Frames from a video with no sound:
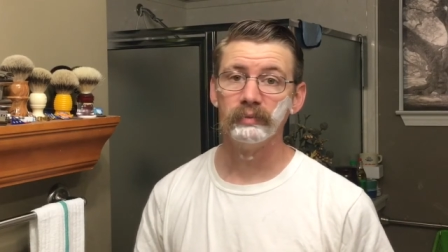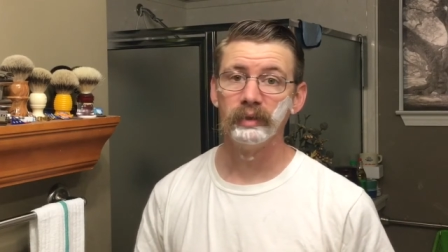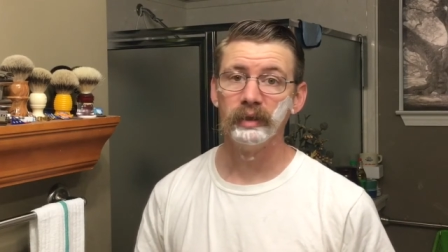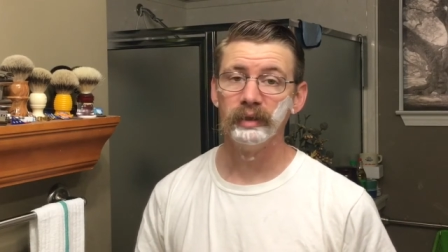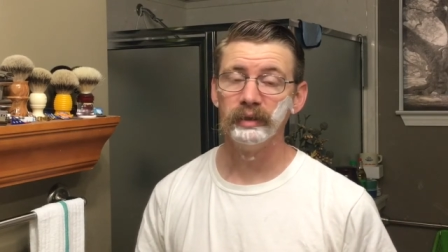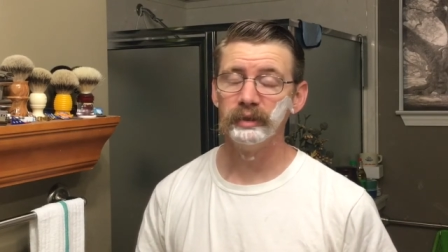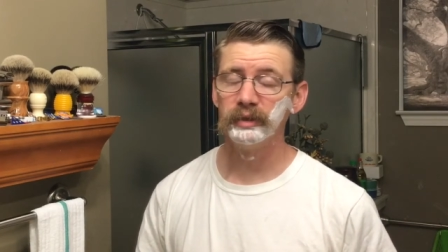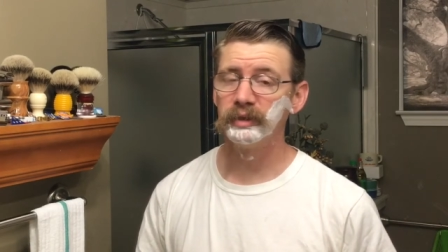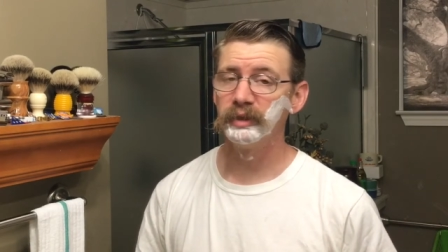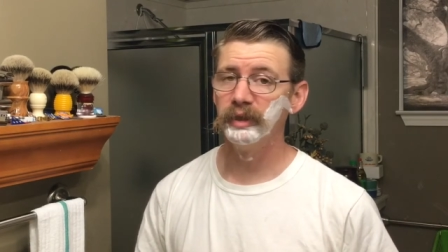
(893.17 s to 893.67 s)

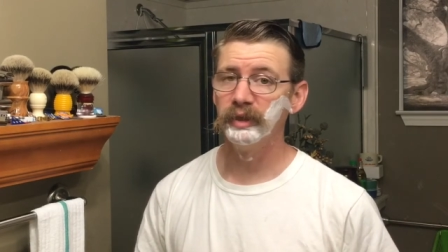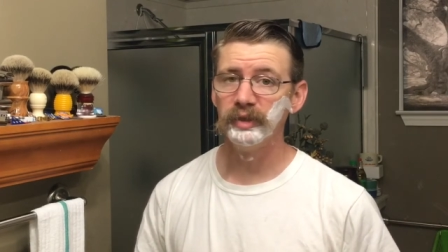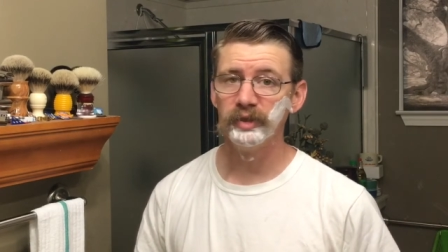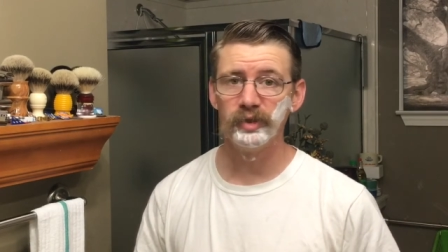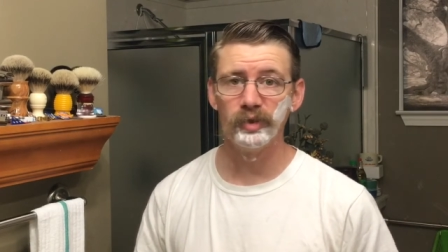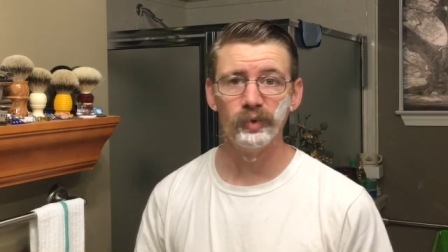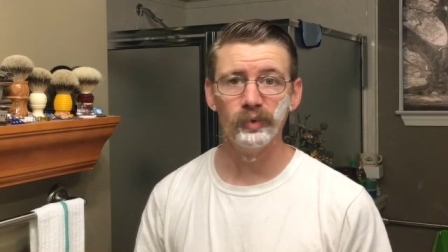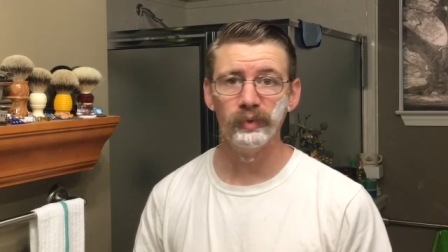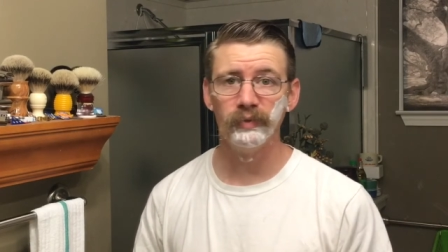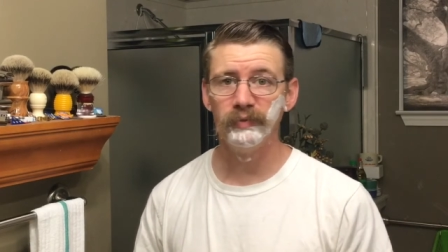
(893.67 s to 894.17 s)
and just get
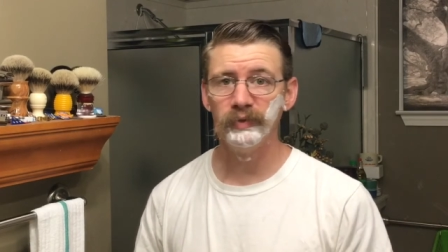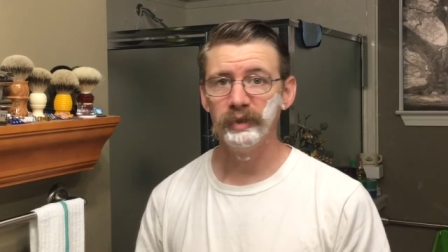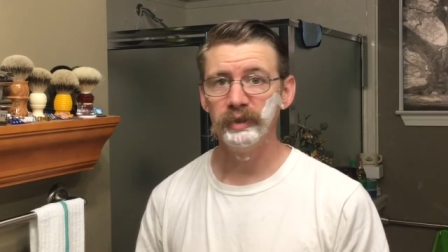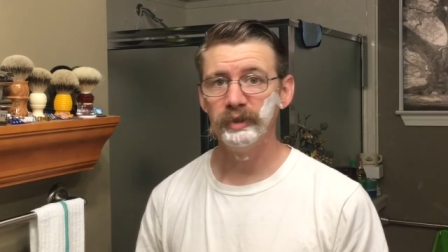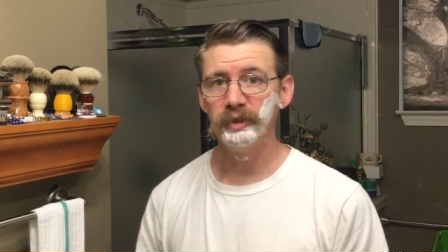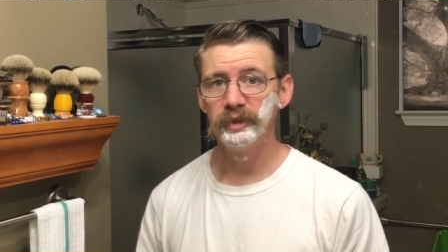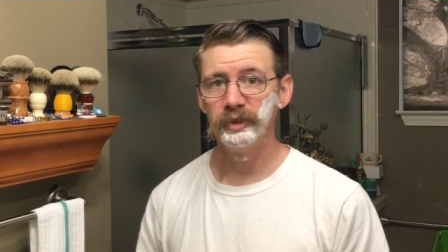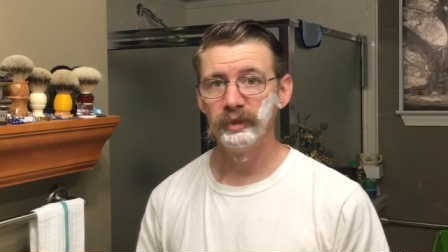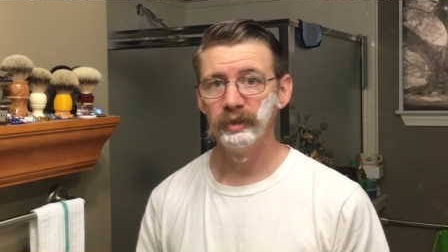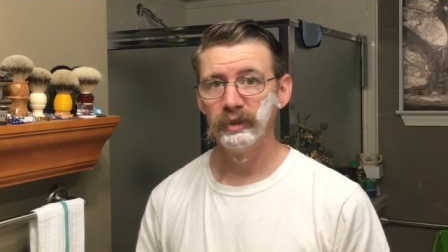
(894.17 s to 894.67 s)
2 of
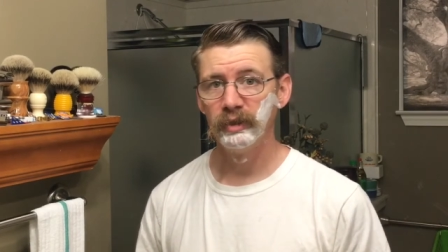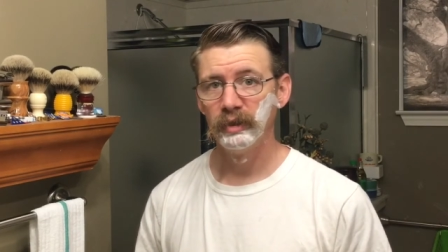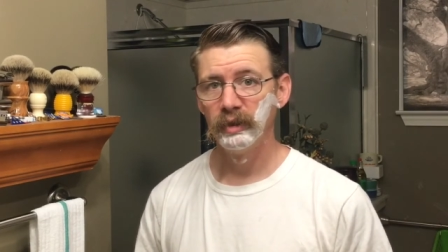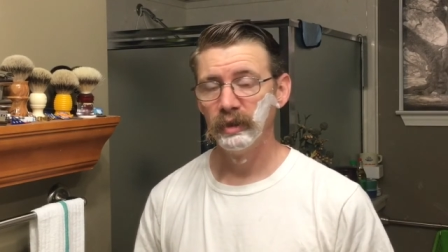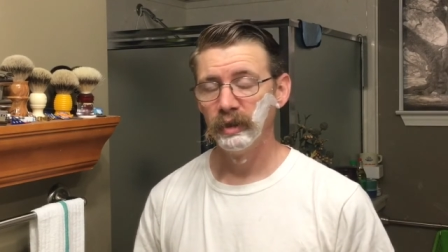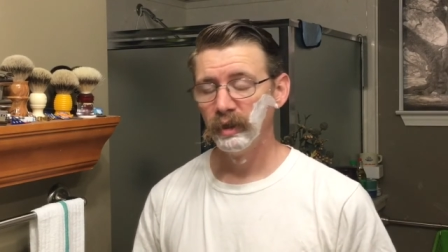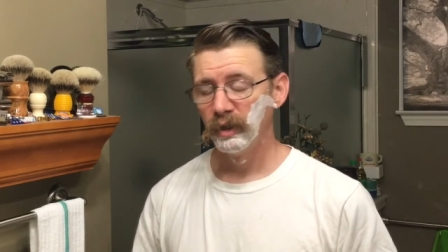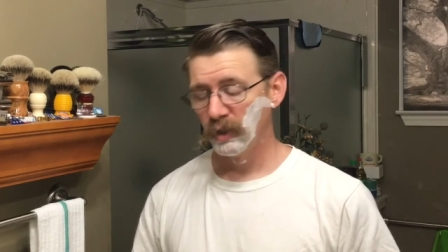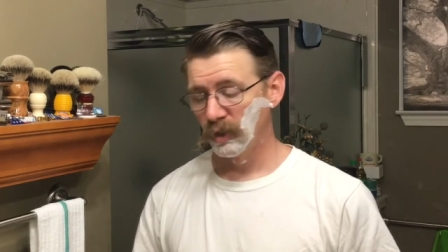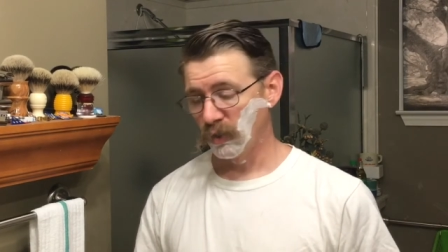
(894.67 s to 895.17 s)
each,
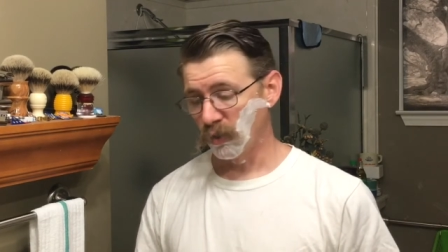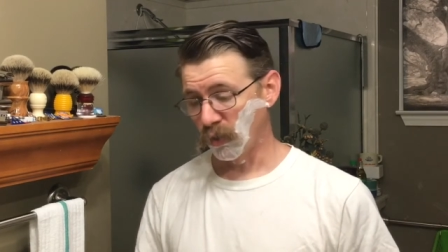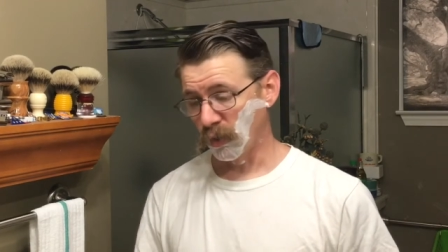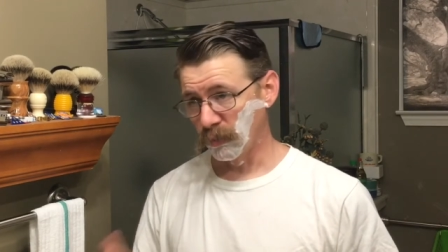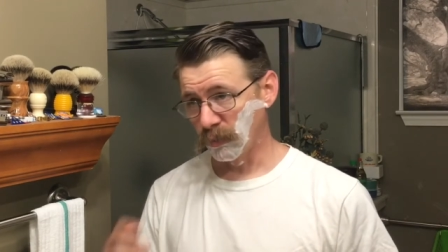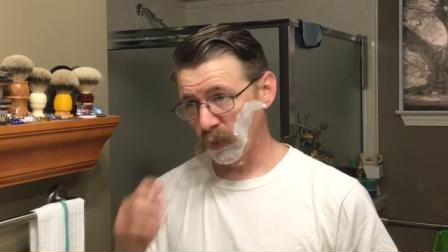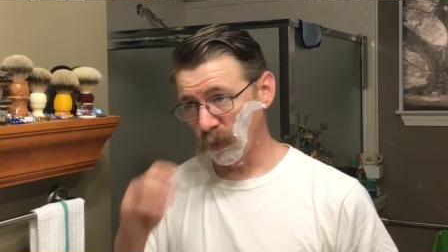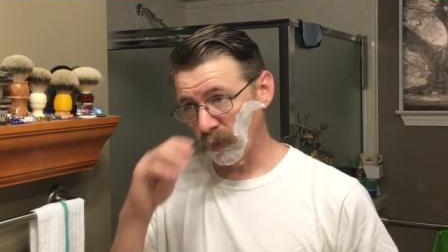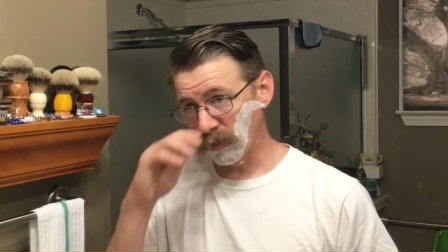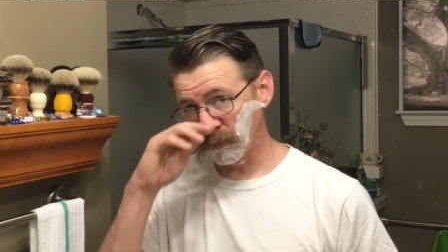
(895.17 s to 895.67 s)
or
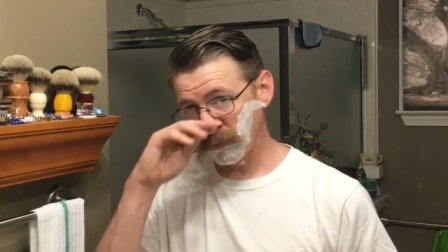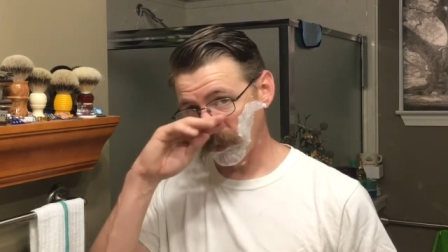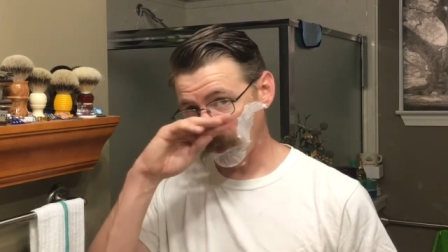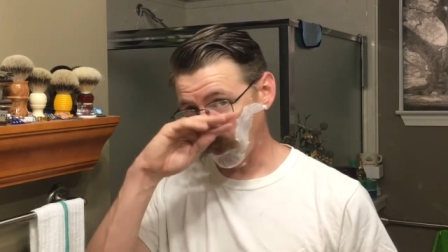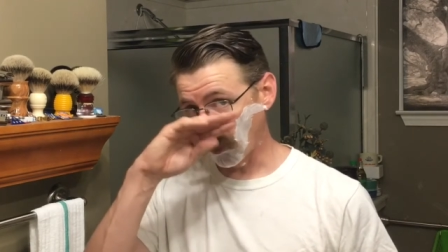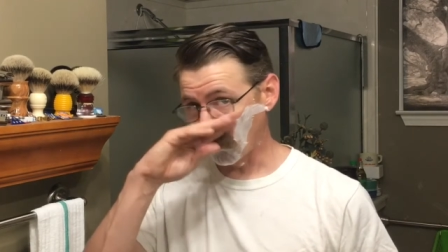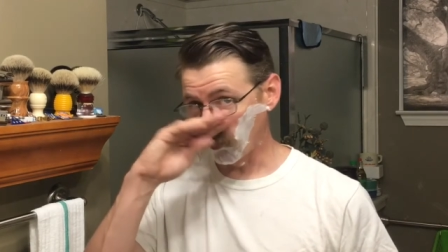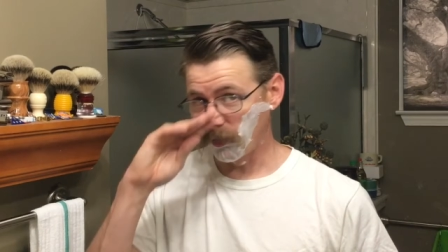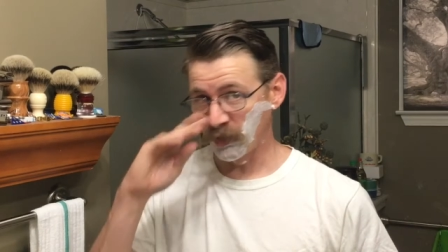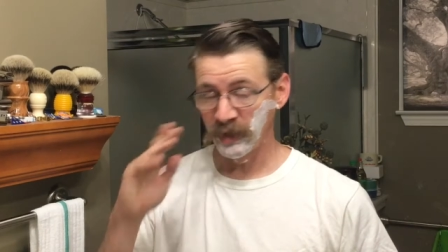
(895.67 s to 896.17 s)
more,
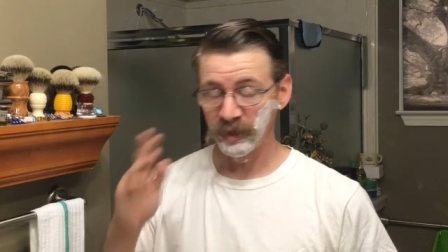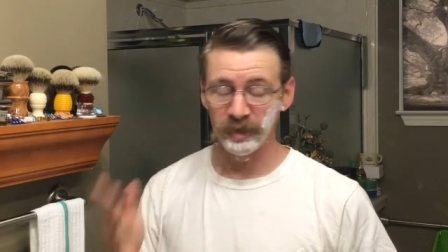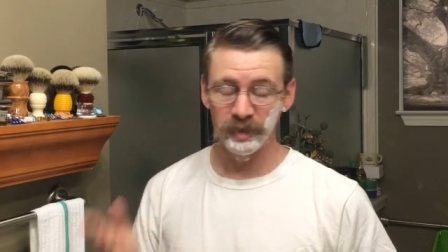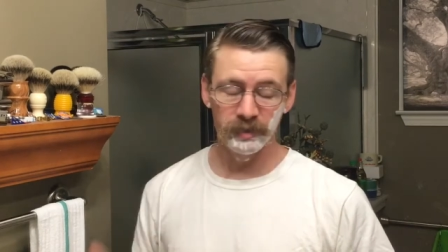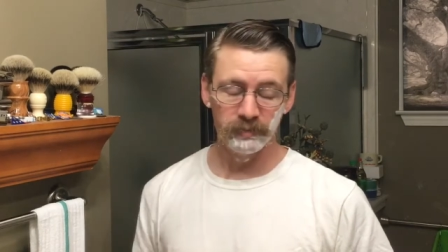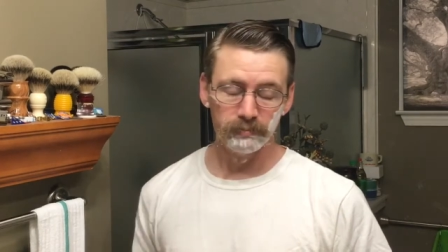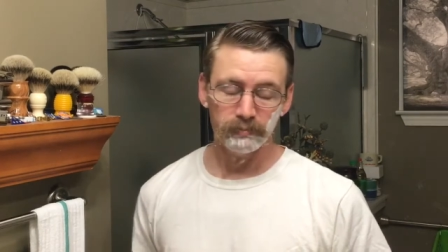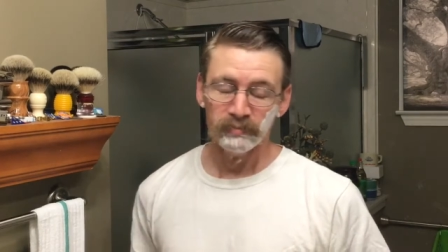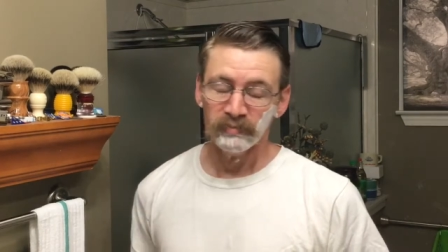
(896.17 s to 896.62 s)
4 of each.